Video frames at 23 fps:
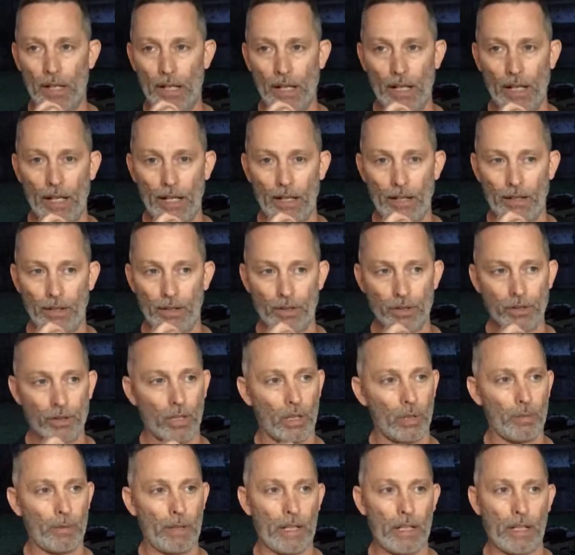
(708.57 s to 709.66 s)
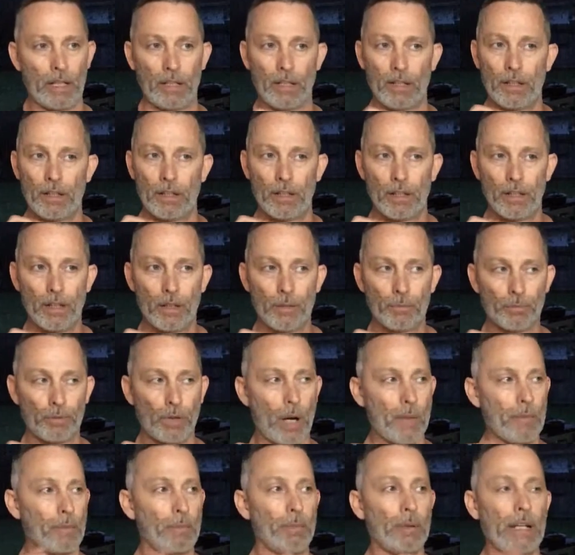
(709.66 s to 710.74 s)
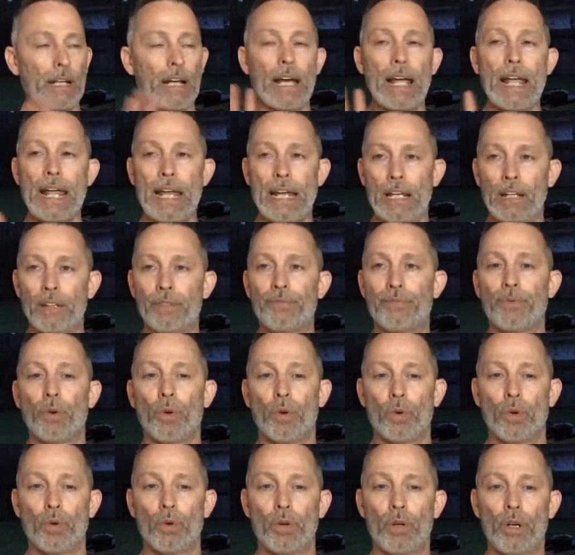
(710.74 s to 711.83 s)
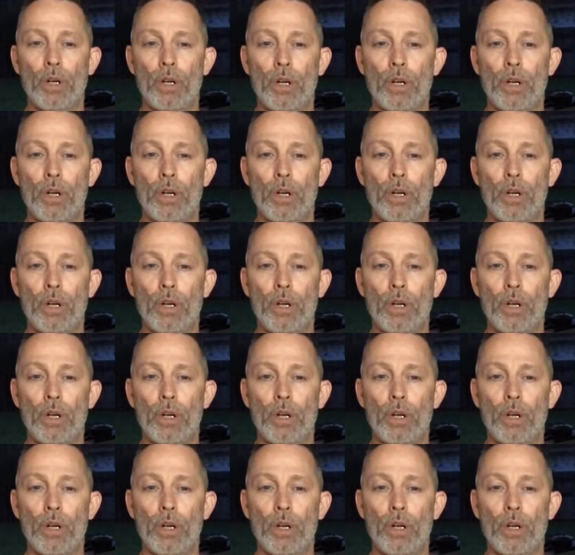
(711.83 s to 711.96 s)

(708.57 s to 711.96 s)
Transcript: and there's going to be probably a handful,